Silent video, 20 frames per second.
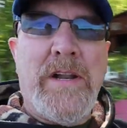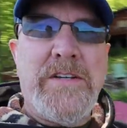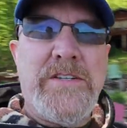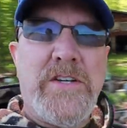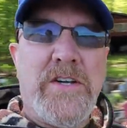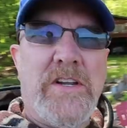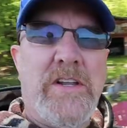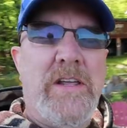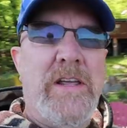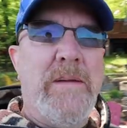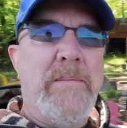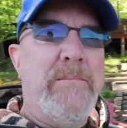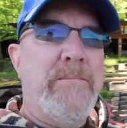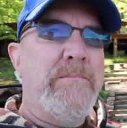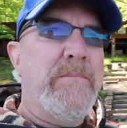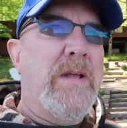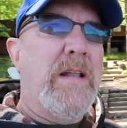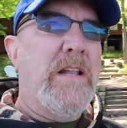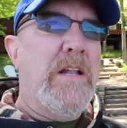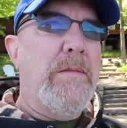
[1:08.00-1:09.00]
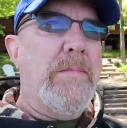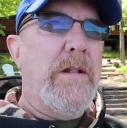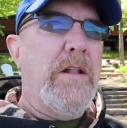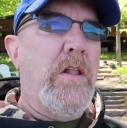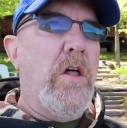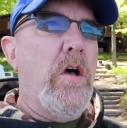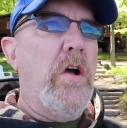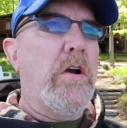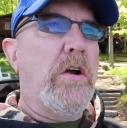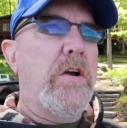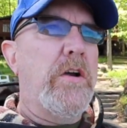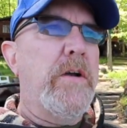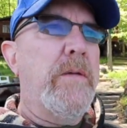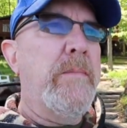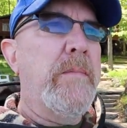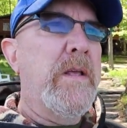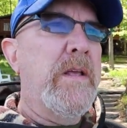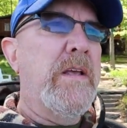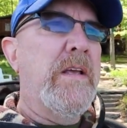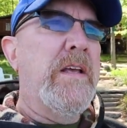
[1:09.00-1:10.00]
it took him a little bit longer.
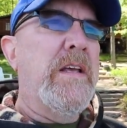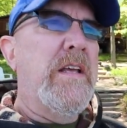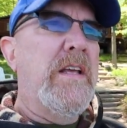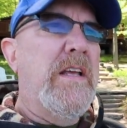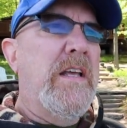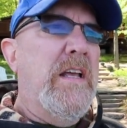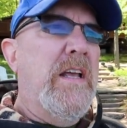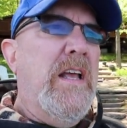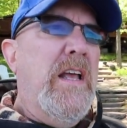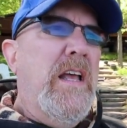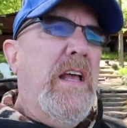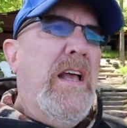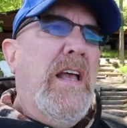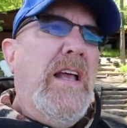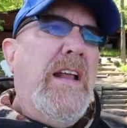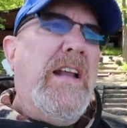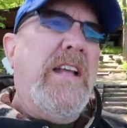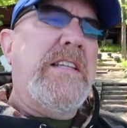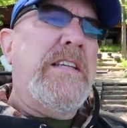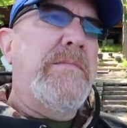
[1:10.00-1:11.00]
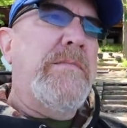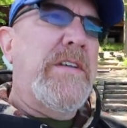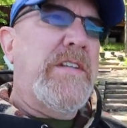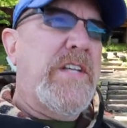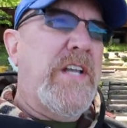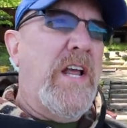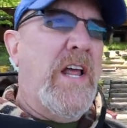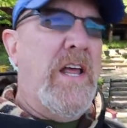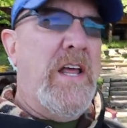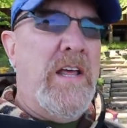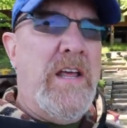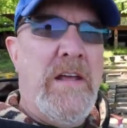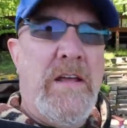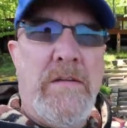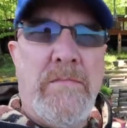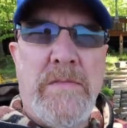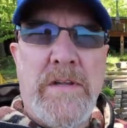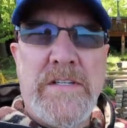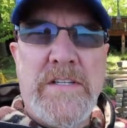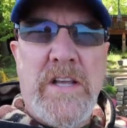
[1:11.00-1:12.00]
Guess he
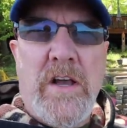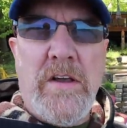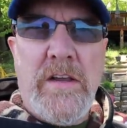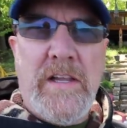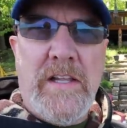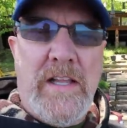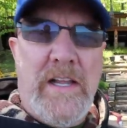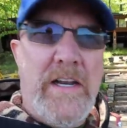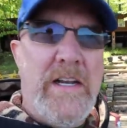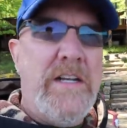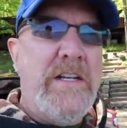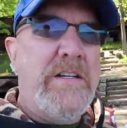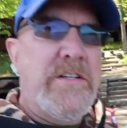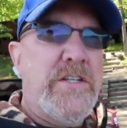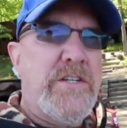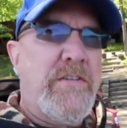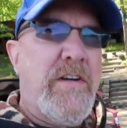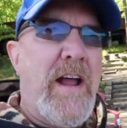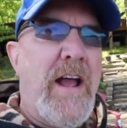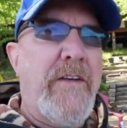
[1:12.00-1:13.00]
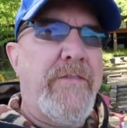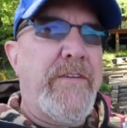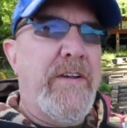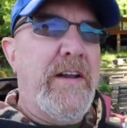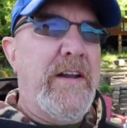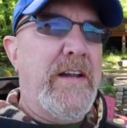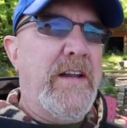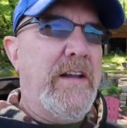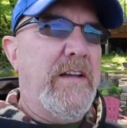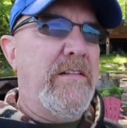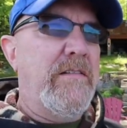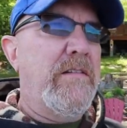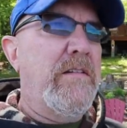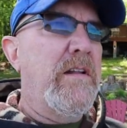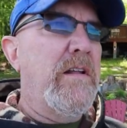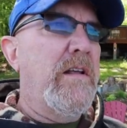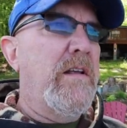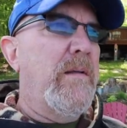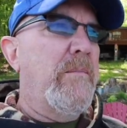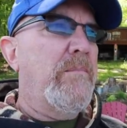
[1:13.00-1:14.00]
miscalculated traffic. And
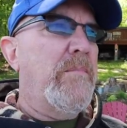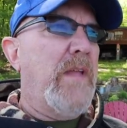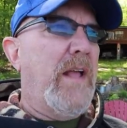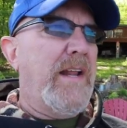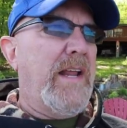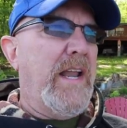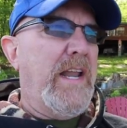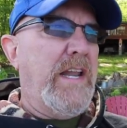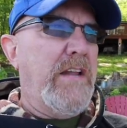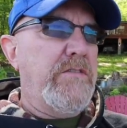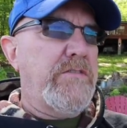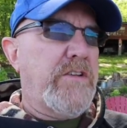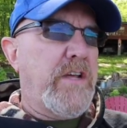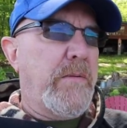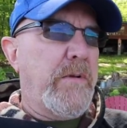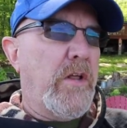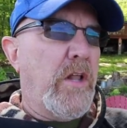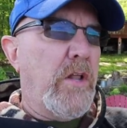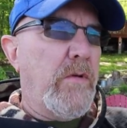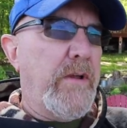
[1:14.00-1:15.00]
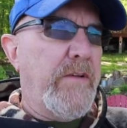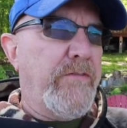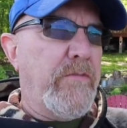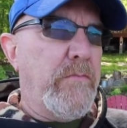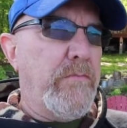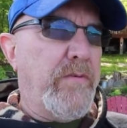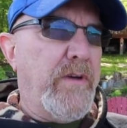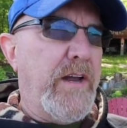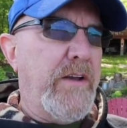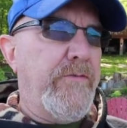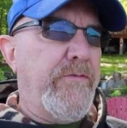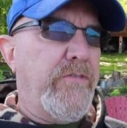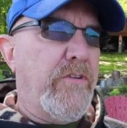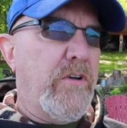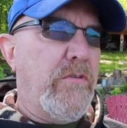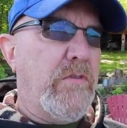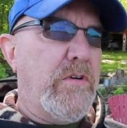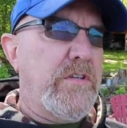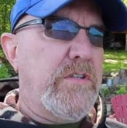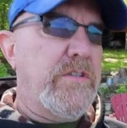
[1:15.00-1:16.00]
again, he was coming all the way from
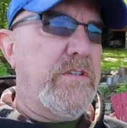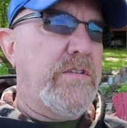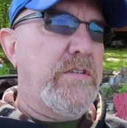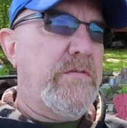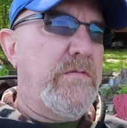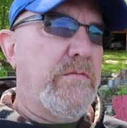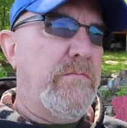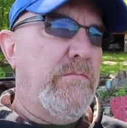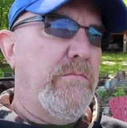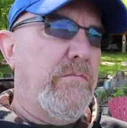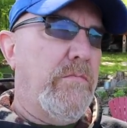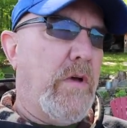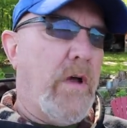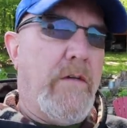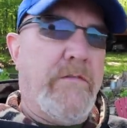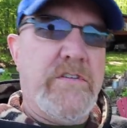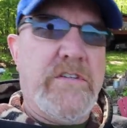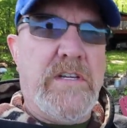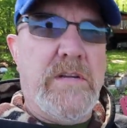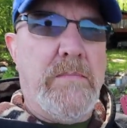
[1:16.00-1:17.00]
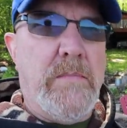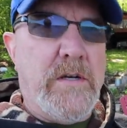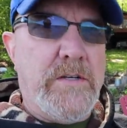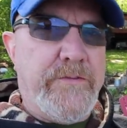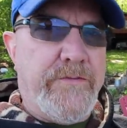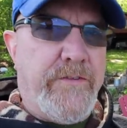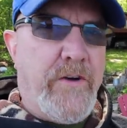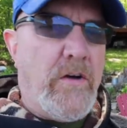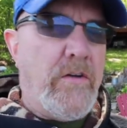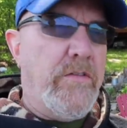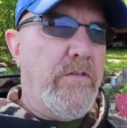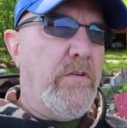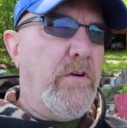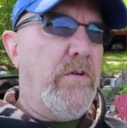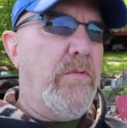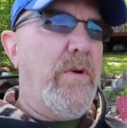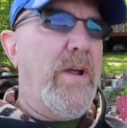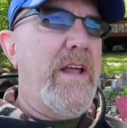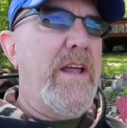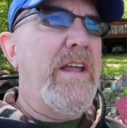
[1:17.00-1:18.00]
Brantford, which is obviously much farther
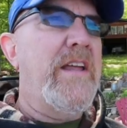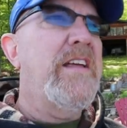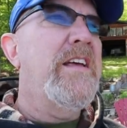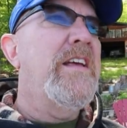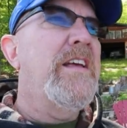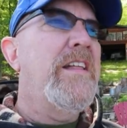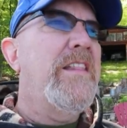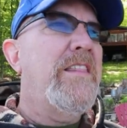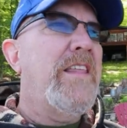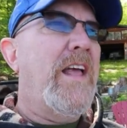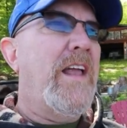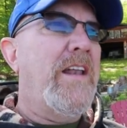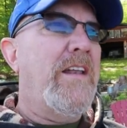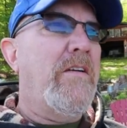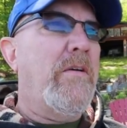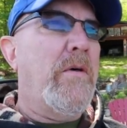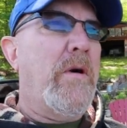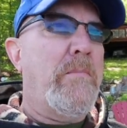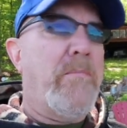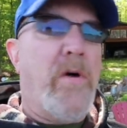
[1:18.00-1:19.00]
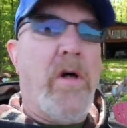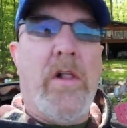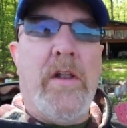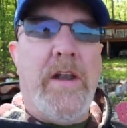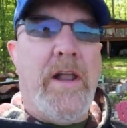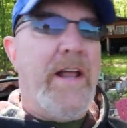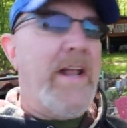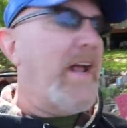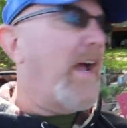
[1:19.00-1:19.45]
away than what Paul and I